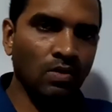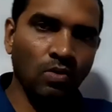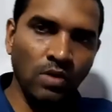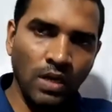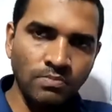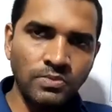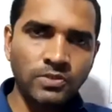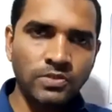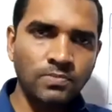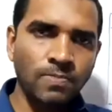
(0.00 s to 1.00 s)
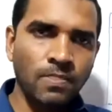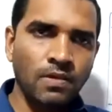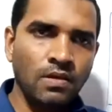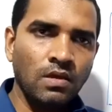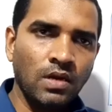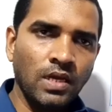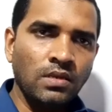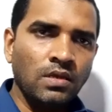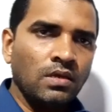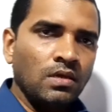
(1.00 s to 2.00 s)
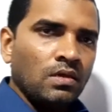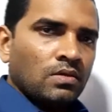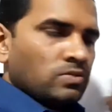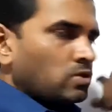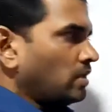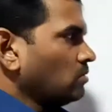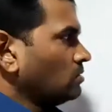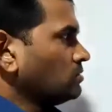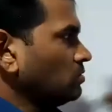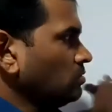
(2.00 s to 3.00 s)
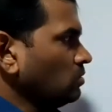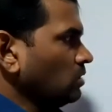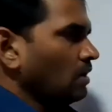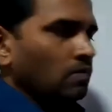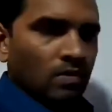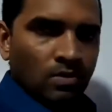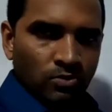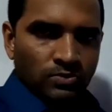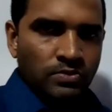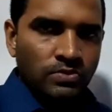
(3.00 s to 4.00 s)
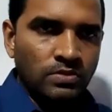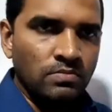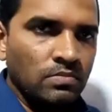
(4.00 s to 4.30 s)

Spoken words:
columns, right? So and also you have rows.